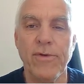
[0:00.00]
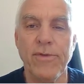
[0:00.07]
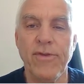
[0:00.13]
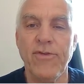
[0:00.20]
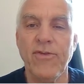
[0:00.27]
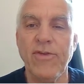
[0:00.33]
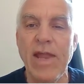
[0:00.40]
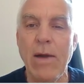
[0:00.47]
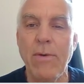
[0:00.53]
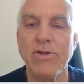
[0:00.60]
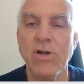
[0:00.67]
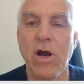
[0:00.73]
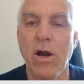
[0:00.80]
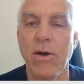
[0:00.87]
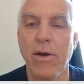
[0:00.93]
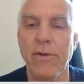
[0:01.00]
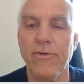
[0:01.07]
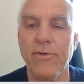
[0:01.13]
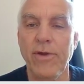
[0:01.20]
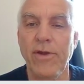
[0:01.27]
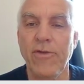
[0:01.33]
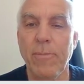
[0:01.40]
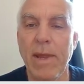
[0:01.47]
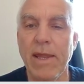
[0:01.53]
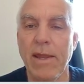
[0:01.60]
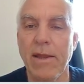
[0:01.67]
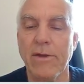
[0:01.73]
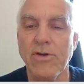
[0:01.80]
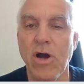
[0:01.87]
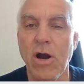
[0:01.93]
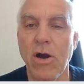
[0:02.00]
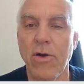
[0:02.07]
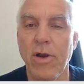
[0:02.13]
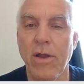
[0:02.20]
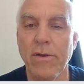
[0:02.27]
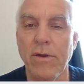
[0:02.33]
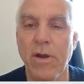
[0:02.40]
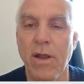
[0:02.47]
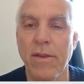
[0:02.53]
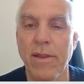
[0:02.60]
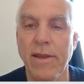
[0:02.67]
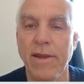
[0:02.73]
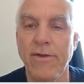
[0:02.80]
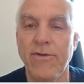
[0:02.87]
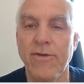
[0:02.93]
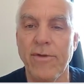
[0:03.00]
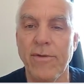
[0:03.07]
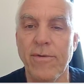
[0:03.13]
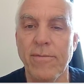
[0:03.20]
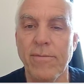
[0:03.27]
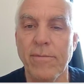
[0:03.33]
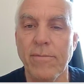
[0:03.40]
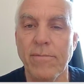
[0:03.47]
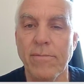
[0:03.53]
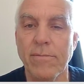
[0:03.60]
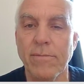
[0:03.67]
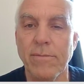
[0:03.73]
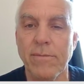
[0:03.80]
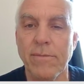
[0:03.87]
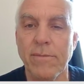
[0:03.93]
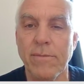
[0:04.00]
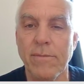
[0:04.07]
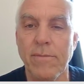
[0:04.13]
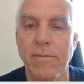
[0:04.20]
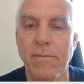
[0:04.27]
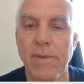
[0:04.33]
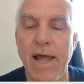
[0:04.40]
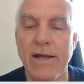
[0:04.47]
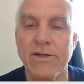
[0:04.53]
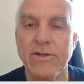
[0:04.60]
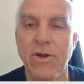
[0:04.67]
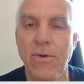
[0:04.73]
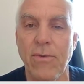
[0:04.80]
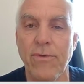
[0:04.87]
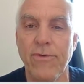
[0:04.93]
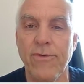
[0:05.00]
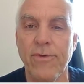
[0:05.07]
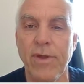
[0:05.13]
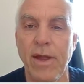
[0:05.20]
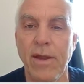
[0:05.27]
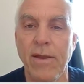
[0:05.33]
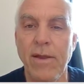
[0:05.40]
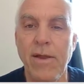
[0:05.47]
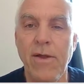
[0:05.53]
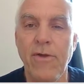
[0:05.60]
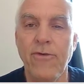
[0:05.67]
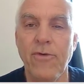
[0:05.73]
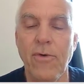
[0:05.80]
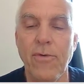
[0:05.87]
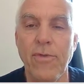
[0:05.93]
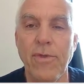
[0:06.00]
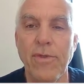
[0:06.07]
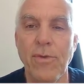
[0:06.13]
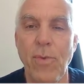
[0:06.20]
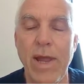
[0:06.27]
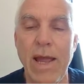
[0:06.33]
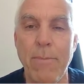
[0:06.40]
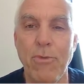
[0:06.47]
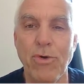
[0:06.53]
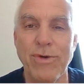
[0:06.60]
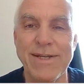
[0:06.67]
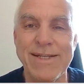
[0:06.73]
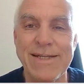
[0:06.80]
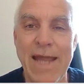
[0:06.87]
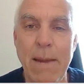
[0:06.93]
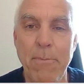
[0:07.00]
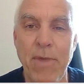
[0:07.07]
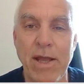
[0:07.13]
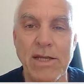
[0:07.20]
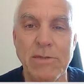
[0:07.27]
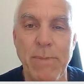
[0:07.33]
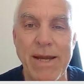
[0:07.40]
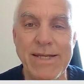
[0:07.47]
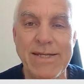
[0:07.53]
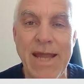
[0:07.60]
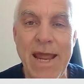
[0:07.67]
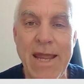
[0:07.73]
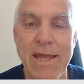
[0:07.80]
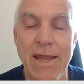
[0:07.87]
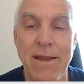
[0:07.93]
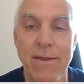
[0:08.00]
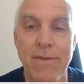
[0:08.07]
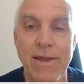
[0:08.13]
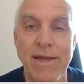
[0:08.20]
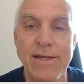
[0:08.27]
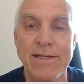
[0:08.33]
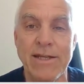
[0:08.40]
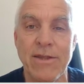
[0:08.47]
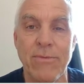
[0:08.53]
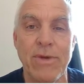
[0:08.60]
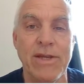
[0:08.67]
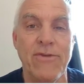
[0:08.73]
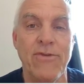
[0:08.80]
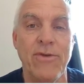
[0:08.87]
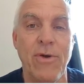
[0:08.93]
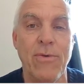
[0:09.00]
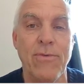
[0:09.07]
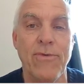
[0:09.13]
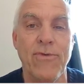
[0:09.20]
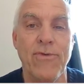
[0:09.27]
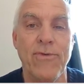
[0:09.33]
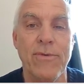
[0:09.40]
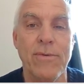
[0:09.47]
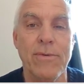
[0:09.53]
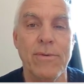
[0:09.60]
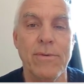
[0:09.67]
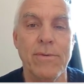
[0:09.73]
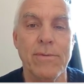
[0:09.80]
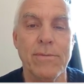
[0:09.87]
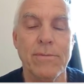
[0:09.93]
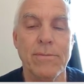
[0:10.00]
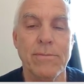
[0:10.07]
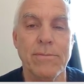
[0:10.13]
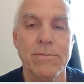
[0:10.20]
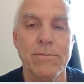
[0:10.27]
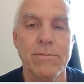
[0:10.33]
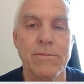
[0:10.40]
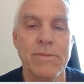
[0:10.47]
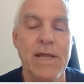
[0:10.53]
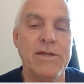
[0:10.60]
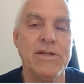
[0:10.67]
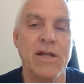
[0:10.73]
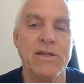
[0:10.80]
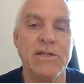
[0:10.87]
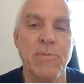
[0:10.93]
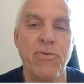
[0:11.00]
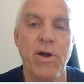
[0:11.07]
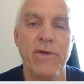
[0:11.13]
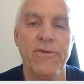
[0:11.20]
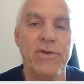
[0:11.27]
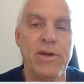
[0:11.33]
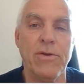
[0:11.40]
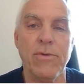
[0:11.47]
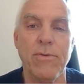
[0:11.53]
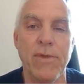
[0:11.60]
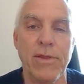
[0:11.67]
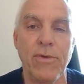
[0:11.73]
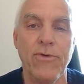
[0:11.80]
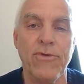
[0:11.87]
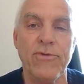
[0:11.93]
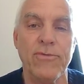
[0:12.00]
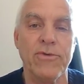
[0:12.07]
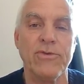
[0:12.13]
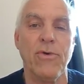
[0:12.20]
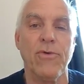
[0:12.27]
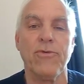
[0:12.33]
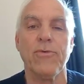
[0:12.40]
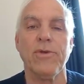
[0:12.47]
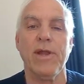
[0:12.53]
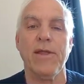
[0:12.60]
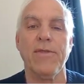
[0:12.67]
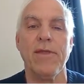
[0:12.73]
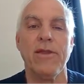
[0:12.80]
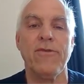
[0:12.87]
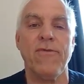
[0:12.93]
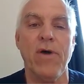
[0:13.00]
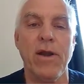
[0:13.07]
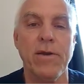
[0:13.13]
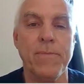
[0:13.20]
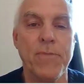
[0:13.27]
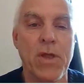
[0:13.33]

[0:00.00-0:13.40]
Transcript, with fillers: This is now Atari, so he's making Atari on, on these black stones, okay? So the way I'm going to escape that is by taking these three stones. Now he's not surprised, he knew that those stones were dead and that's fine.